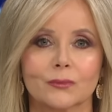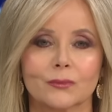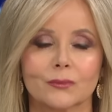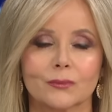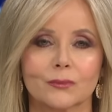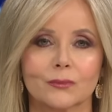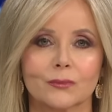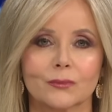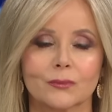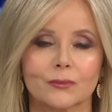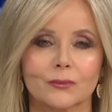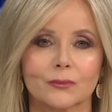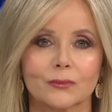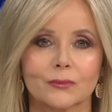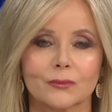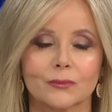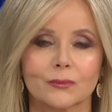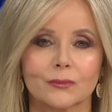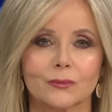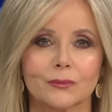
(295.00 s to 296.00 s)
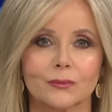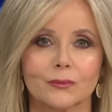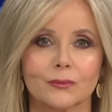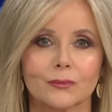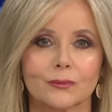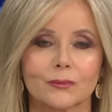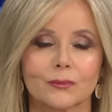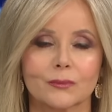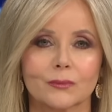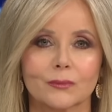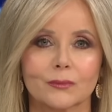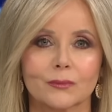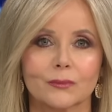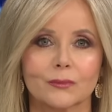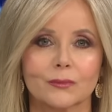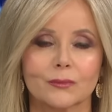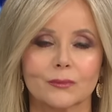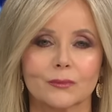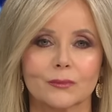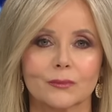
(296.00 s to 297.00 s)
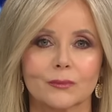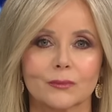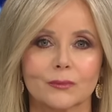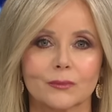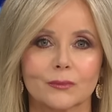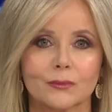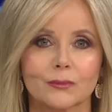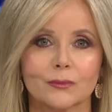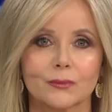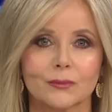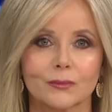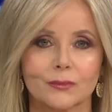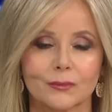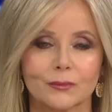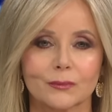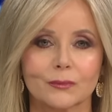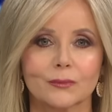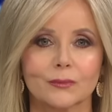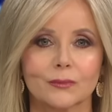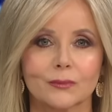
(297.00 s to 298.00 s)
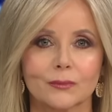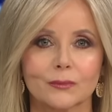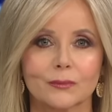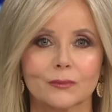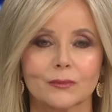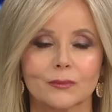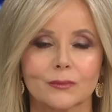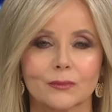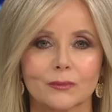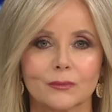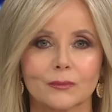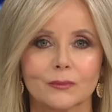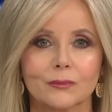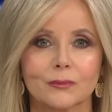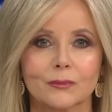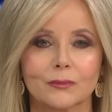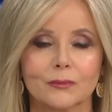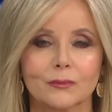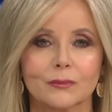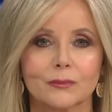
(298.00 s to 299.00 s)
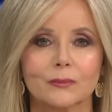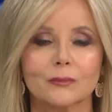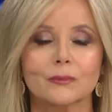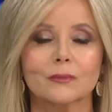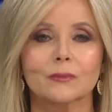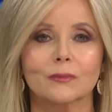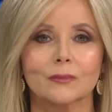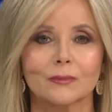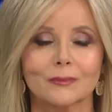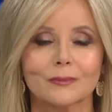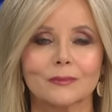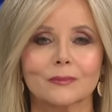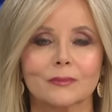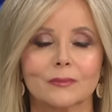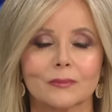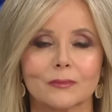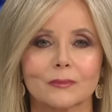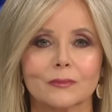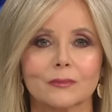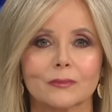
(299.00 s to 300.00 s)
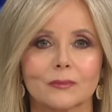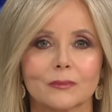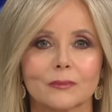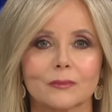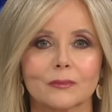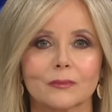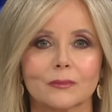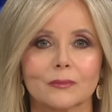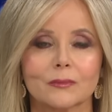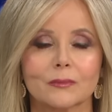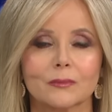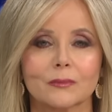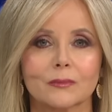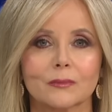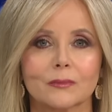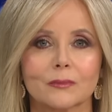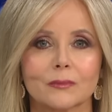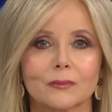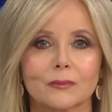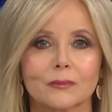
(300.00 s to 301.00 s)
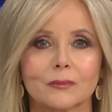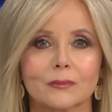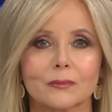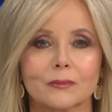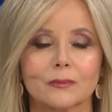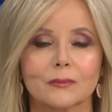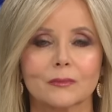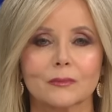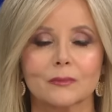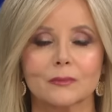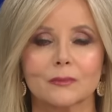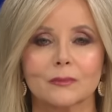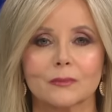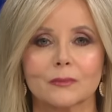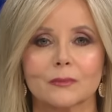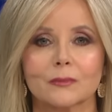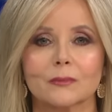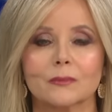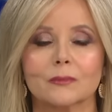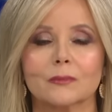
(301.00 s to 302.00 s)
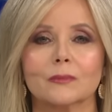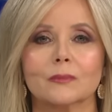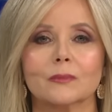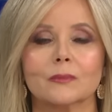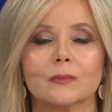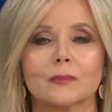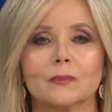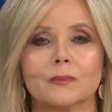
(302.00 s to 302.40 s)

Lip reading: (not speaking)